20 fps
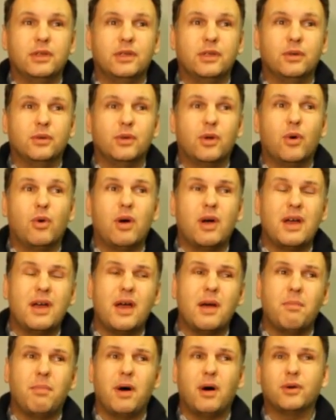you know
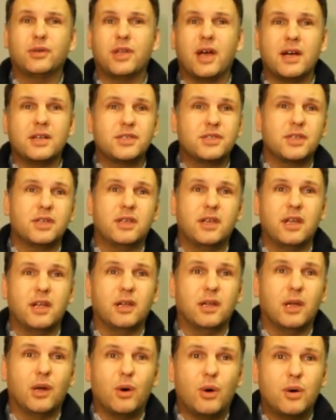about
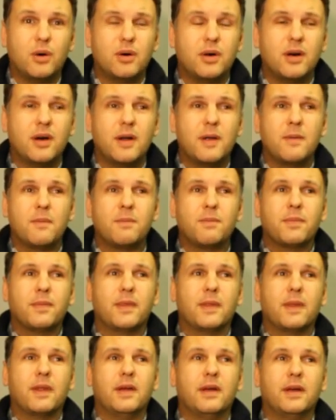anti-gay law,
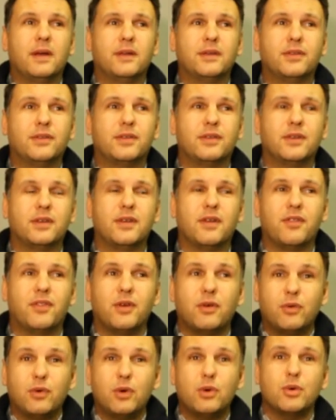and
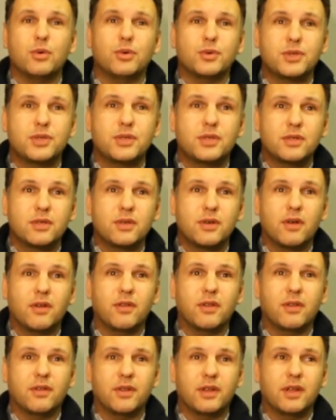the roots,
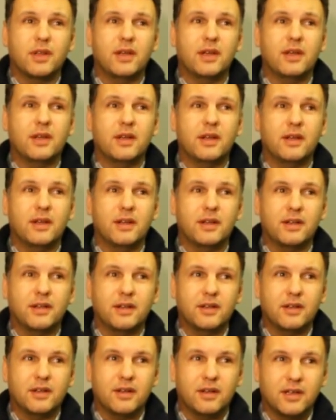the
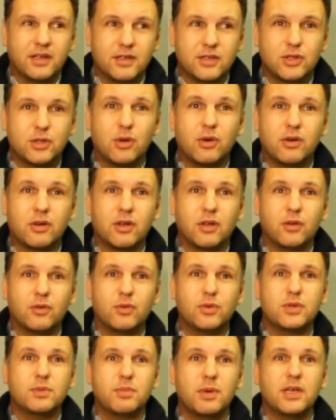historical
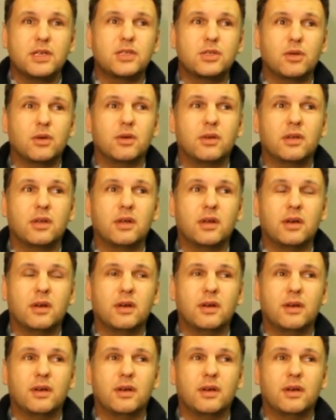roots based on,